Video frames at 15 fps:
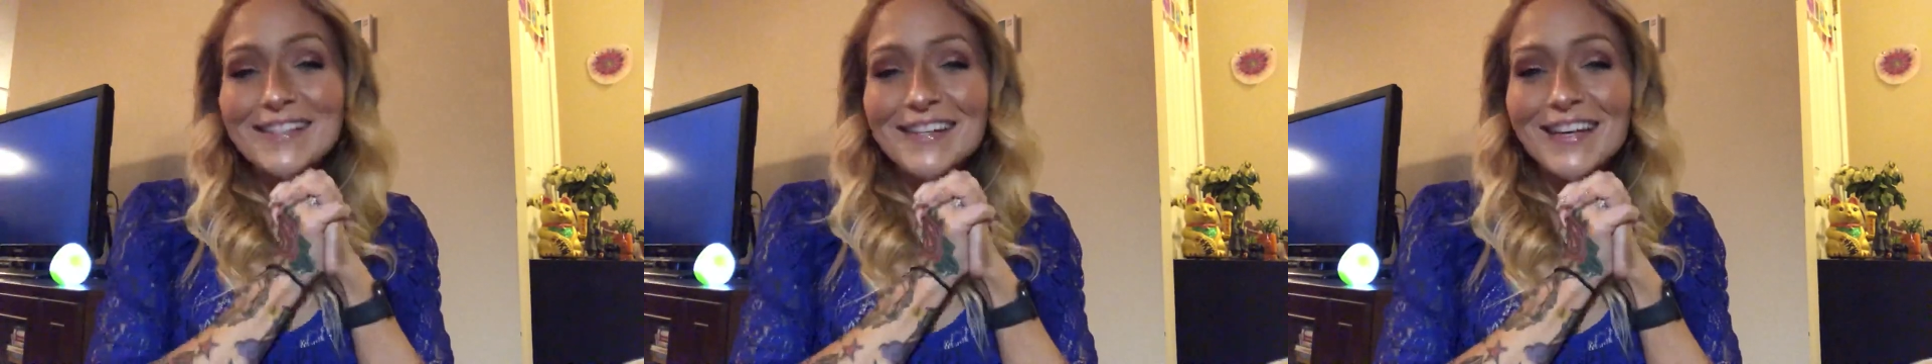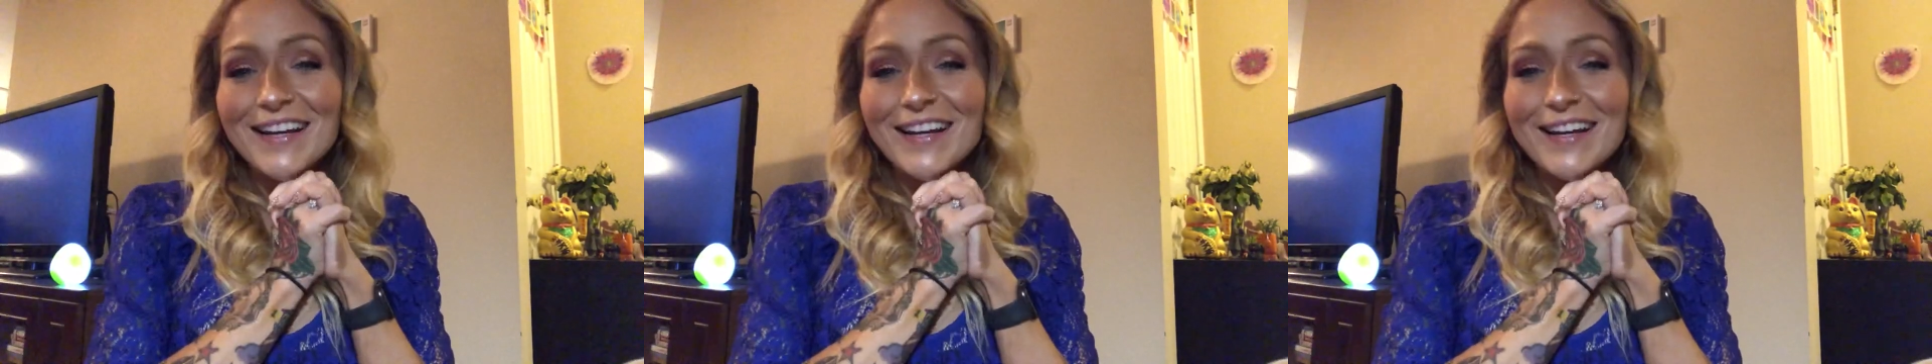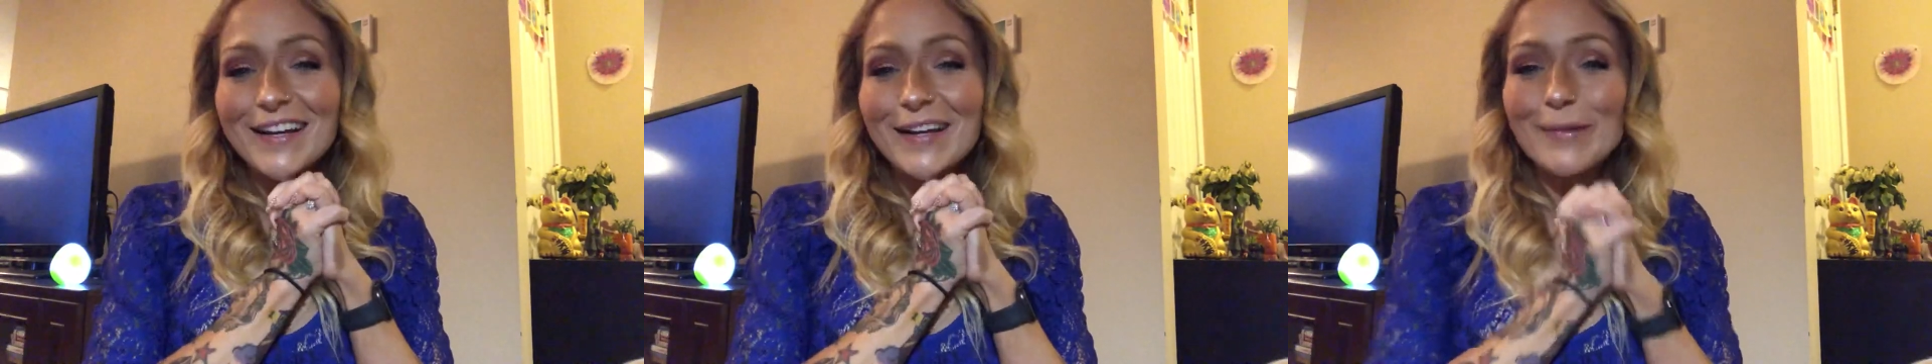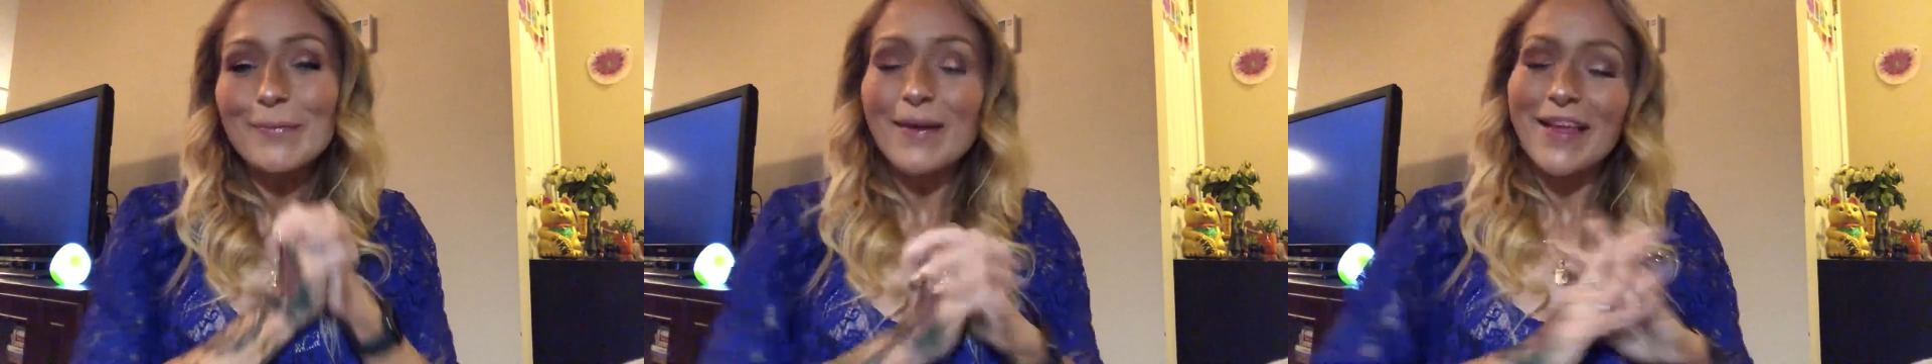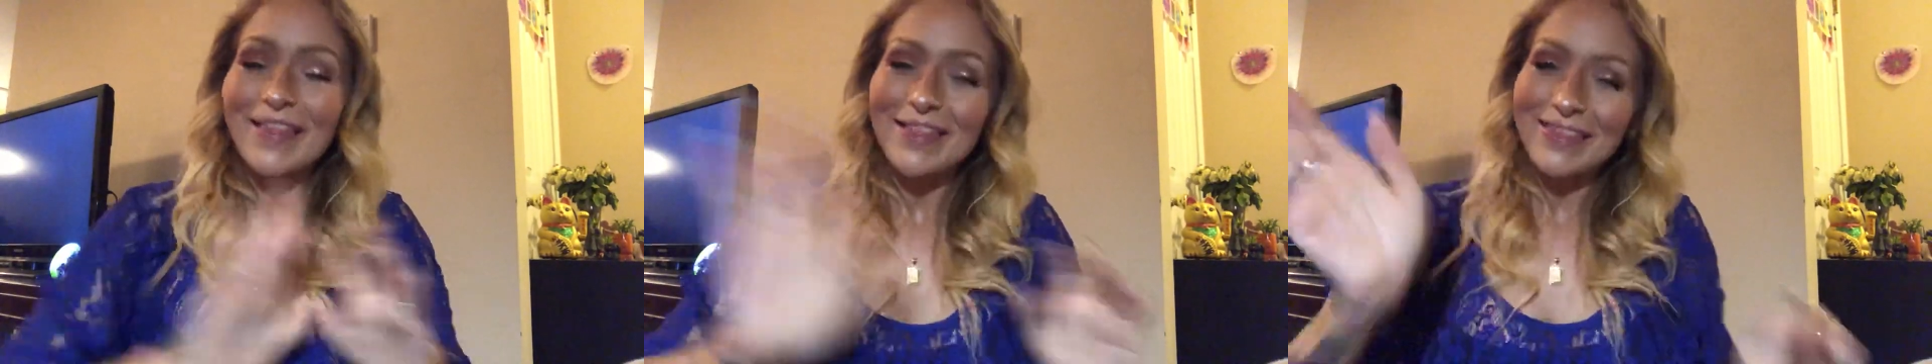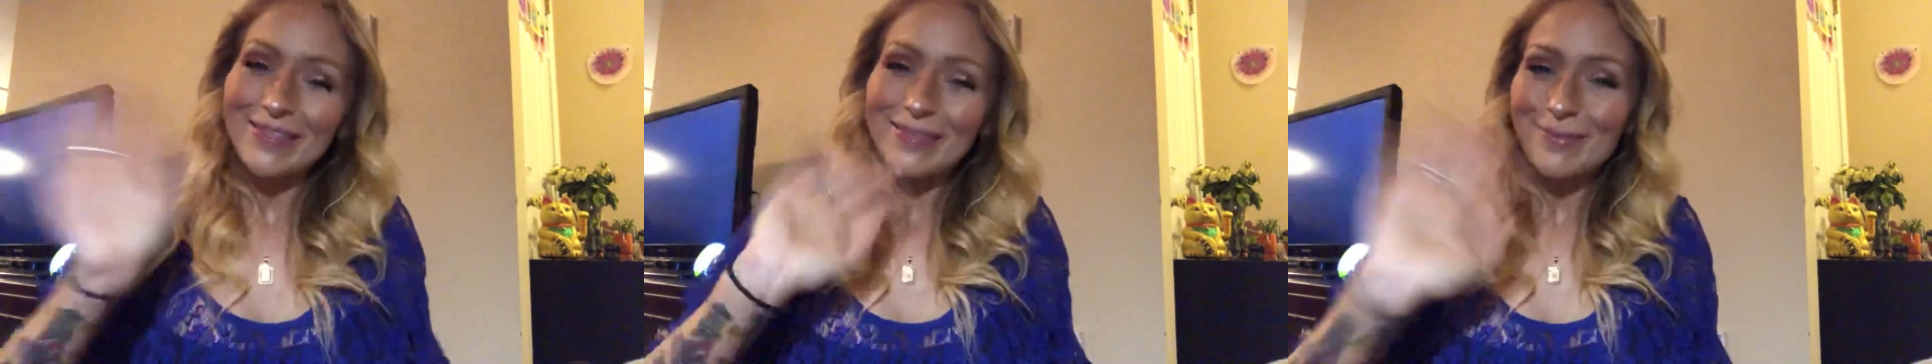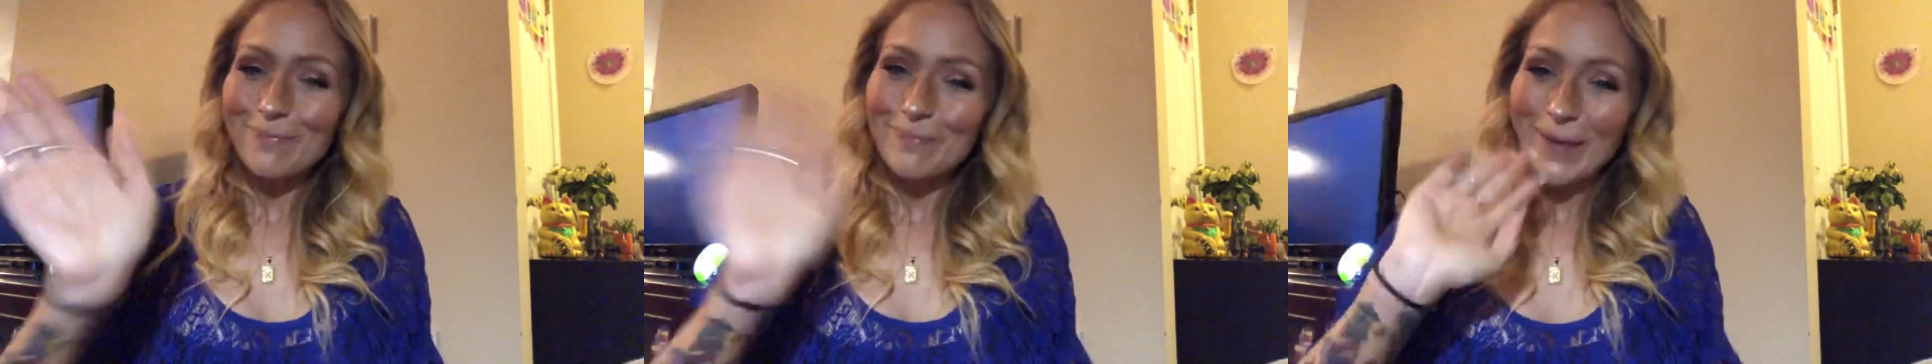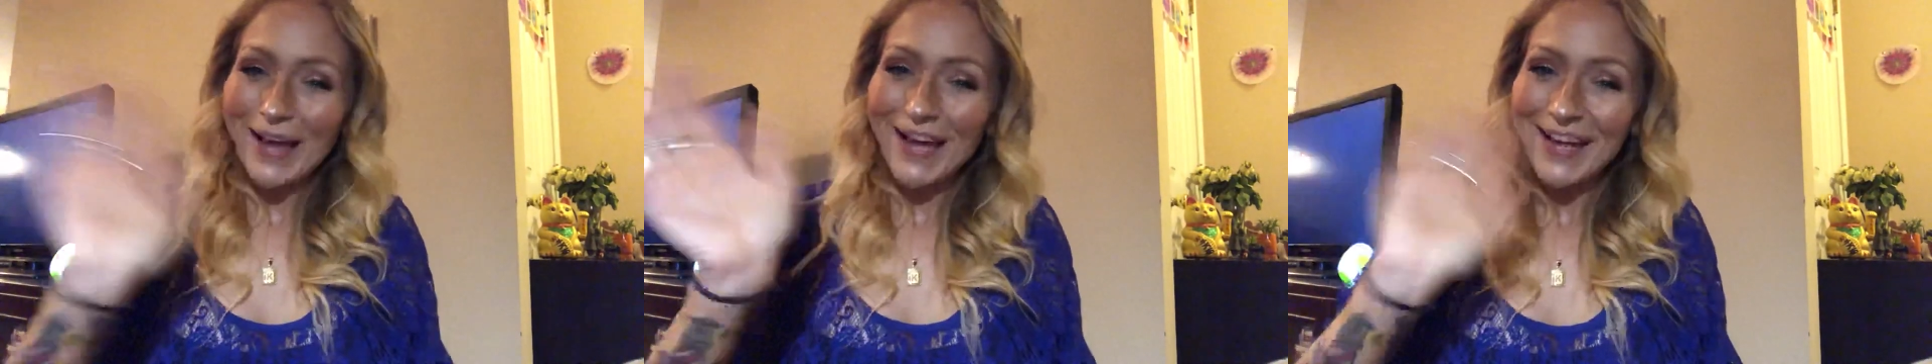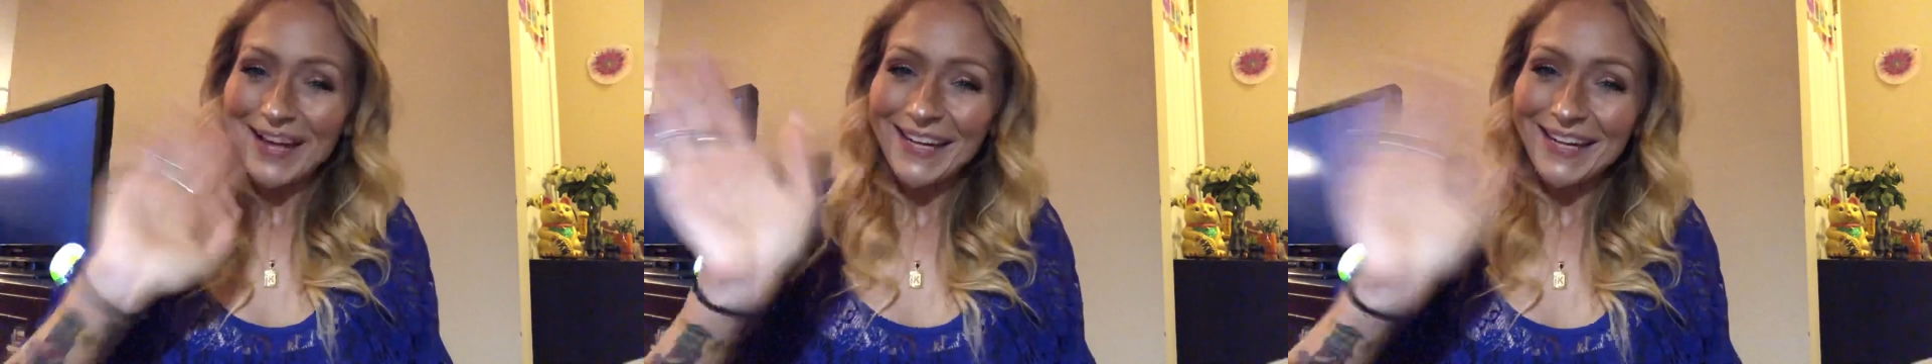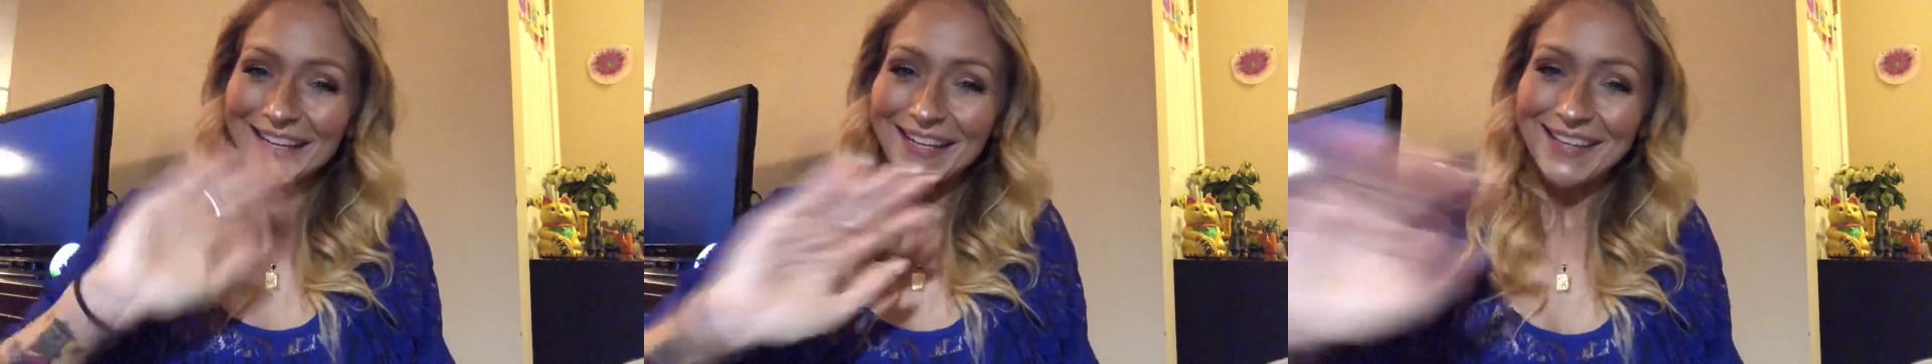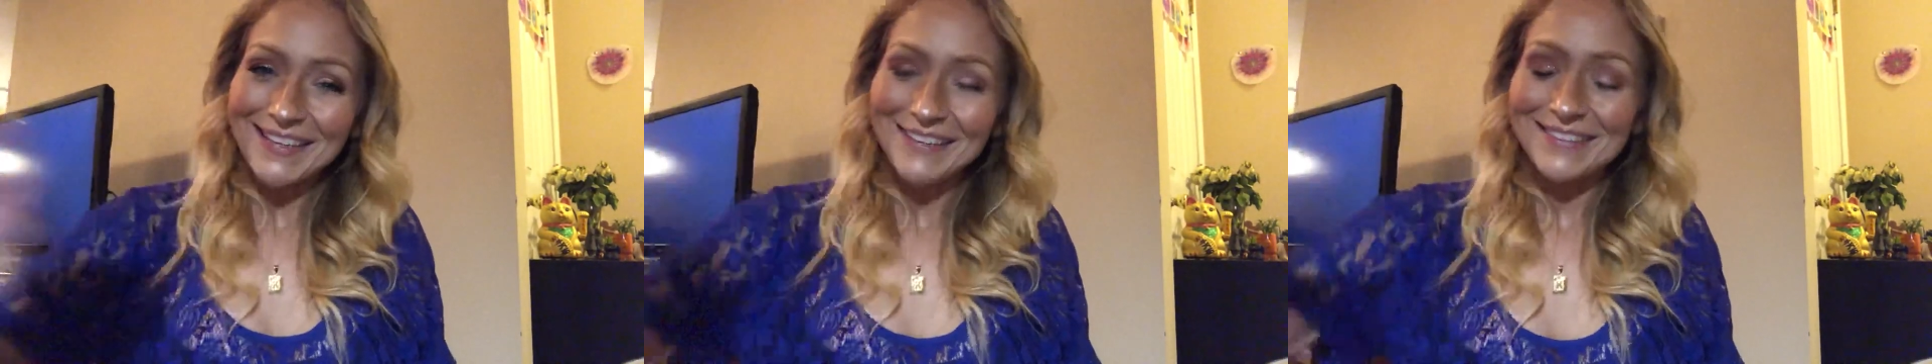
time, bye.